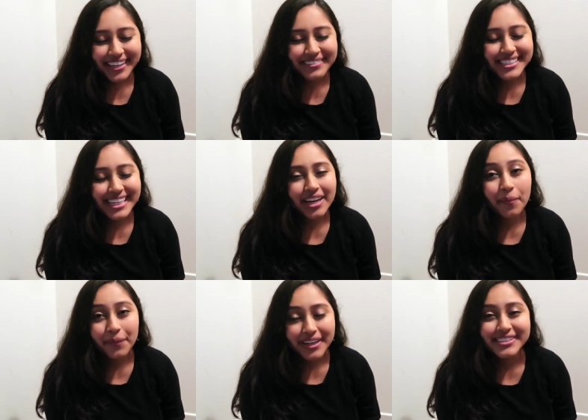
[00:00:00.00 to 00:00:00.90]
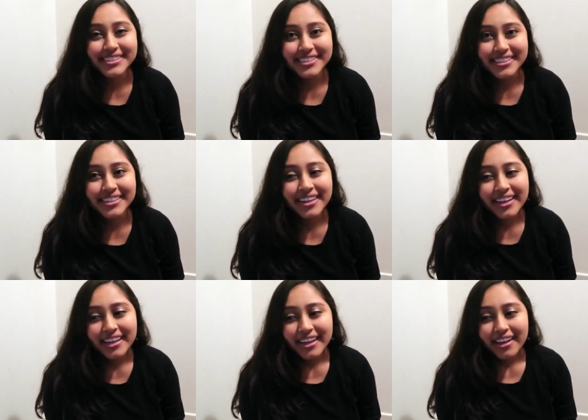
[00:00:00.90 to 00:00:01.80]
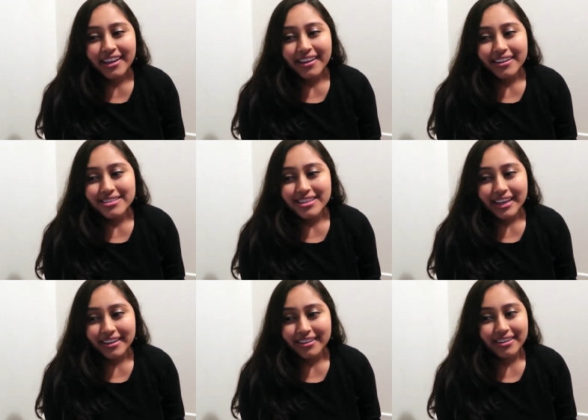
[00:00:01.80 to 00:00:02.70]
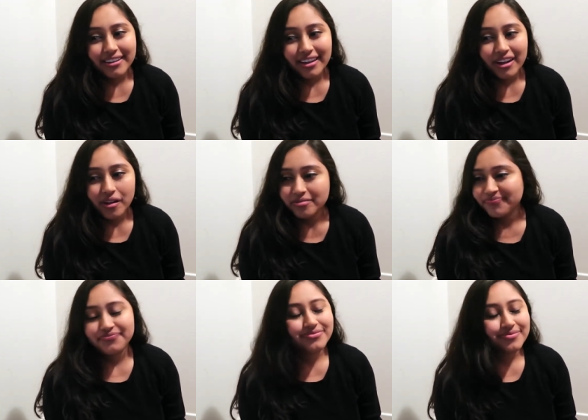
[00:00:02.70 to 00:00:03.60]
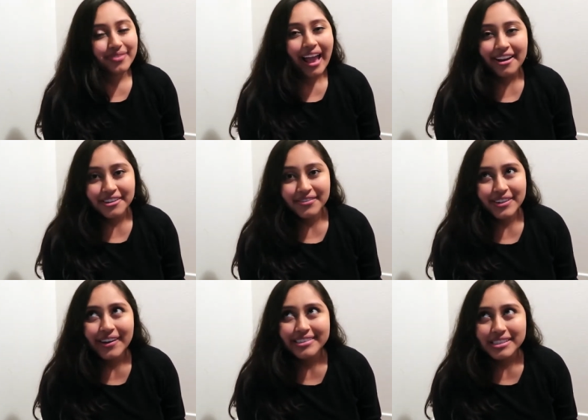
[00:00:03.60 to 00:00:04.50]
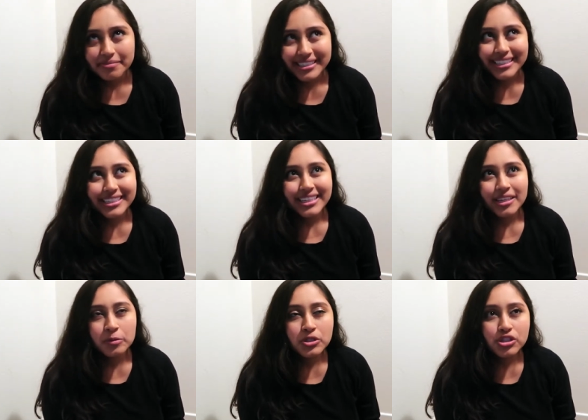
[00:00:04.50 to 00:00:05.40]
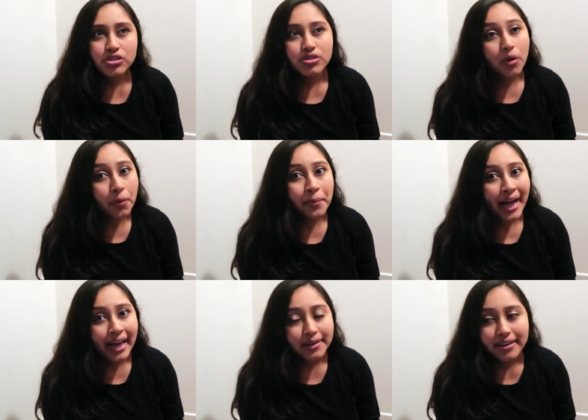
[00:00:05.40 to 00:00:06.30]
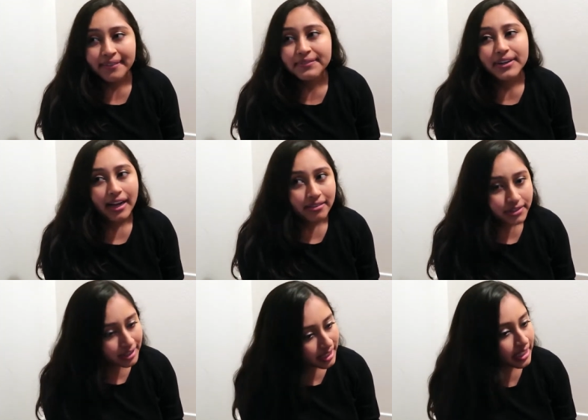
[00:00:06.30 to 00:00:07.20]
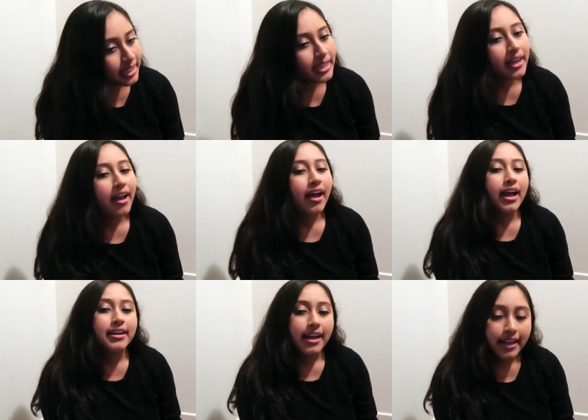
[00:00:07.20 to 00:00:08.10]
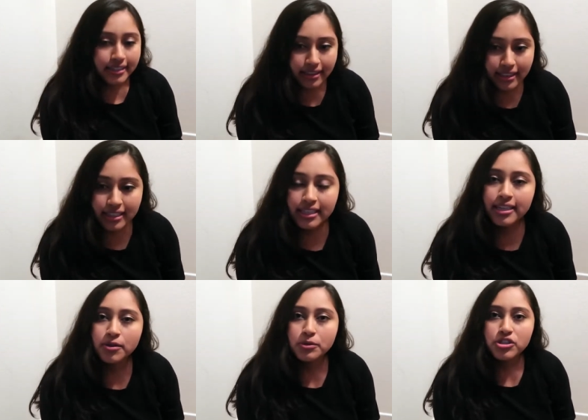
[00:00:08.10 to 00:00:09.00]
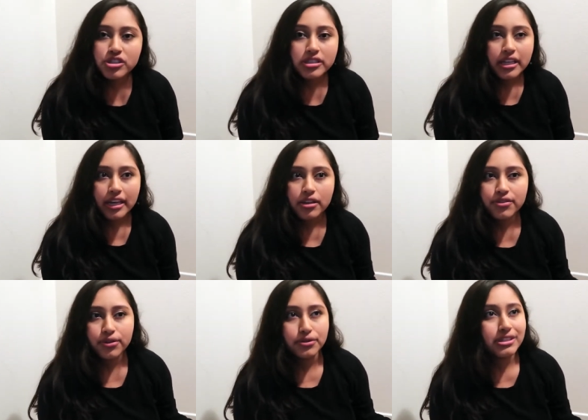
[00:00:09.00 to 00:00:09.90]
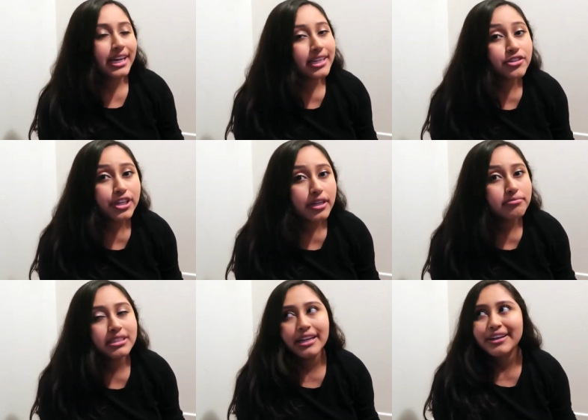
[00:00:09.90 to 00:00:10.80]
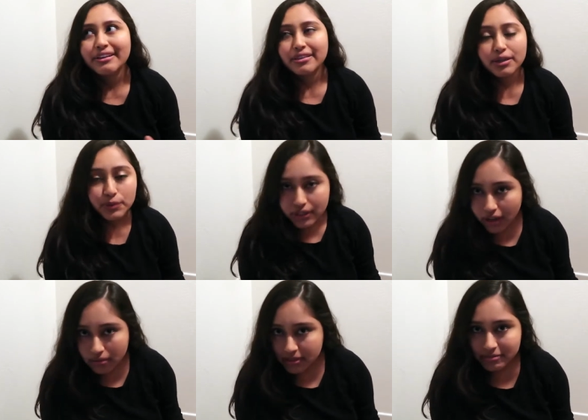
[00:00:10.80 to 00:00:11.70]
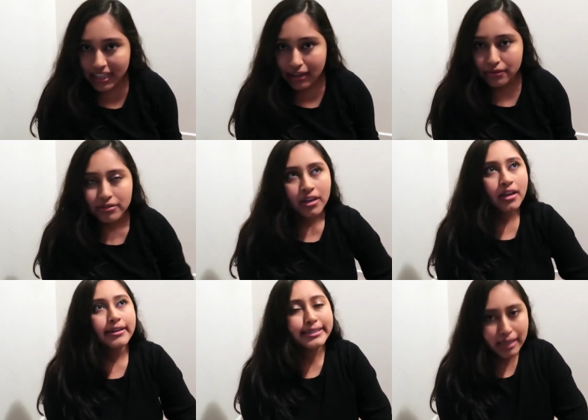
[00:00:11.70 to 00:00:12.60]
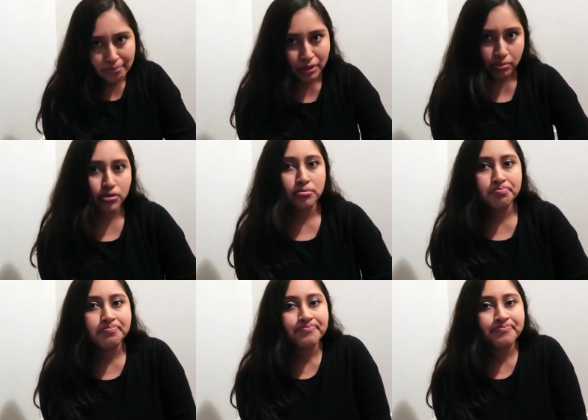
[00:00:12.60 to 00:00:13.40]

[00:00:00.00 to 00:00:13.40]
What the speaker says: He was like a monster. Like, I don't even know how to explain it. He was just so bad, and for everything and anything he would just like throw tantrums, and nothing would calm him down except the boob.